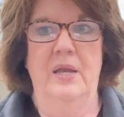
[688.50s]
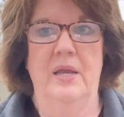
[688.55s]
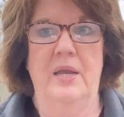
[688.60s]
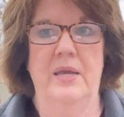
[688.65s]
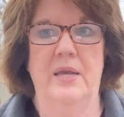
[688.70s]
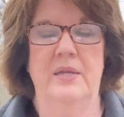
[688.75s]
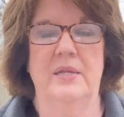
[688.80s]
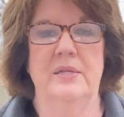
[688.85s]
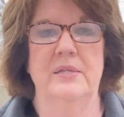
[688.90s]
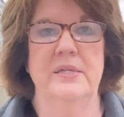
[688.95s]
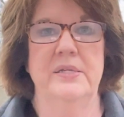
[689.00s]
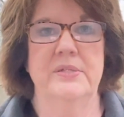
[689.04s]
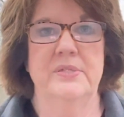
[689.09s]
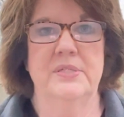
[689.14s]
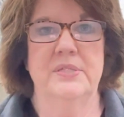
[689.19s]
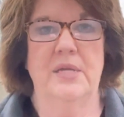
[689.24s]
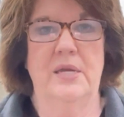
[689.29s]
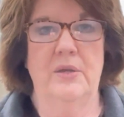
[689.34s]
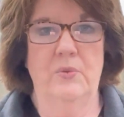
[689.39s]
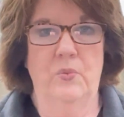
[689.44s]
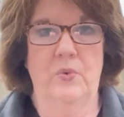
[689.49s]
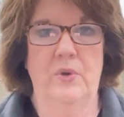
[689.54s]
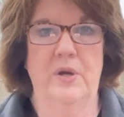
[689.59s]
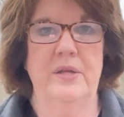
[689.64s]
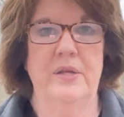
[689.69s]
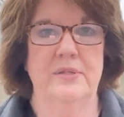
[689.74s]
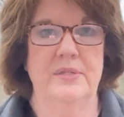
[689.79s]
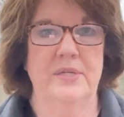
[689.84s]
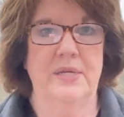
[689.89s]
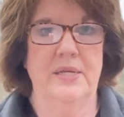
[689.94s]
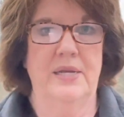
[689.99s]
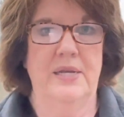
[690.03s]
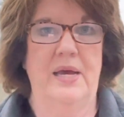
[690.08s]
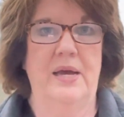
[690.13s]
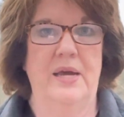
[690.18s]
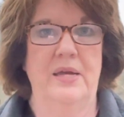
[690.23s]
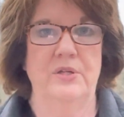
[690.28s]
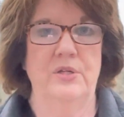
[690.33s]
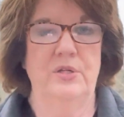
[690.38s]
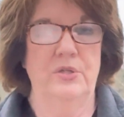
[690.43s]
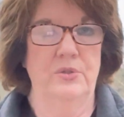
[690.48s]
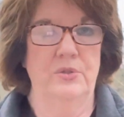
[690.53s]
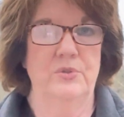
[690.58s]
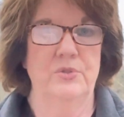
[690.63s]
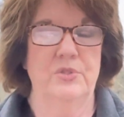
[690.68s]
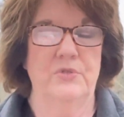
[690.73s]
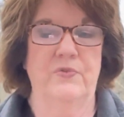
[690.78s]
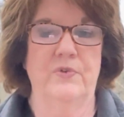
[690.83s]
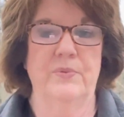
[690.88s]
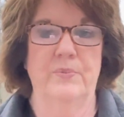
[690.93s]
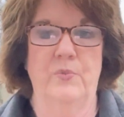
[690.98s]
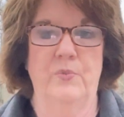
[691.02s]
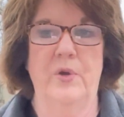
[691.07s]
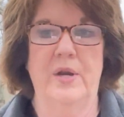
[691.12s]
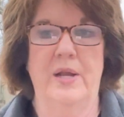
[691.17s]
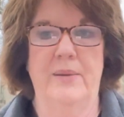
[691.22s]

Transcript: and at least say, what can I use from what